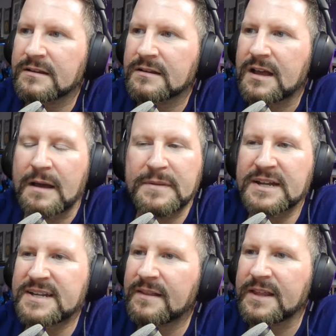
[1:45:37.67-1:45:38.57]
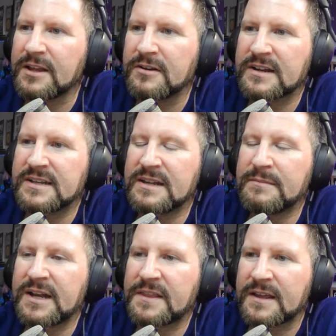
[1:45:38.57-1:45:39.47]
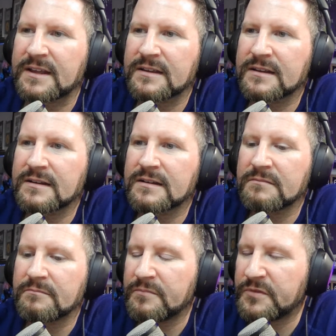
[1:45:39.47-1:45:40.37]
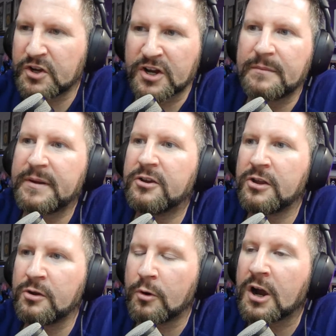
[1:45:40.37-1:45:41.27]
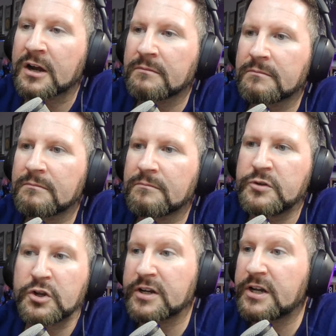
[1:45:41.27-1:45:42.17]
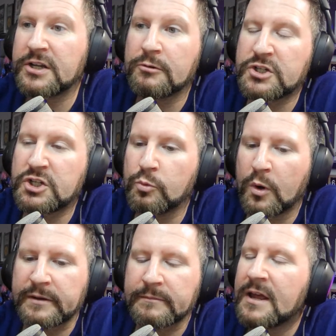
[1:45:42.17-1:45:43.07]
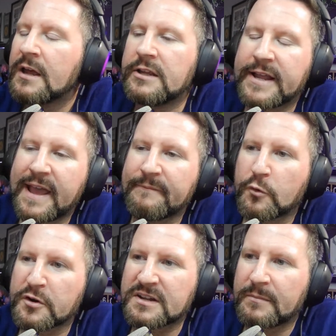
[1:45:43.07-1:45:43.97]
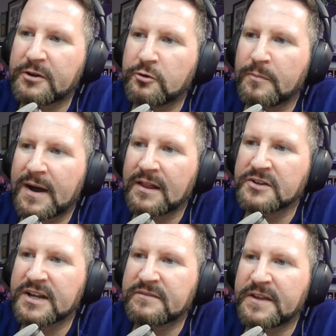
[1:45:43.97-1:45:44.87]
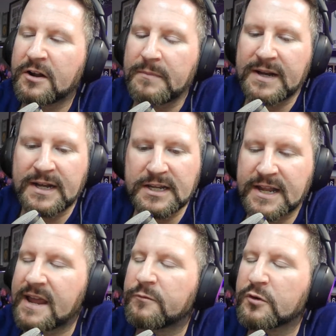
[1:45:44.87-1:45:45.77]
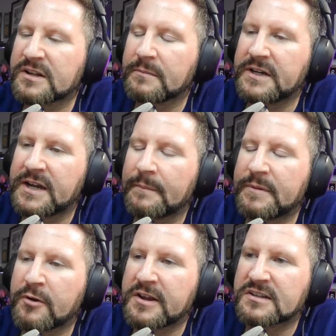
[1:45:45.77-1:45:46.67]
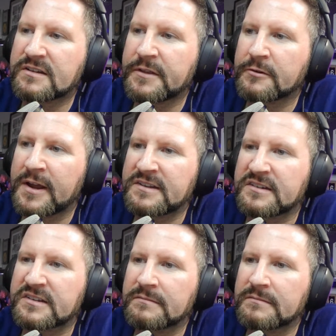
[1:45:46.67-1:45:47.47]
I'm not telling you to condemn anything. You're going to be who you are. You're going to do what you want. You can't force somebody to apologize if they don't mean it. You can't force somebody to not be racist if they're racist.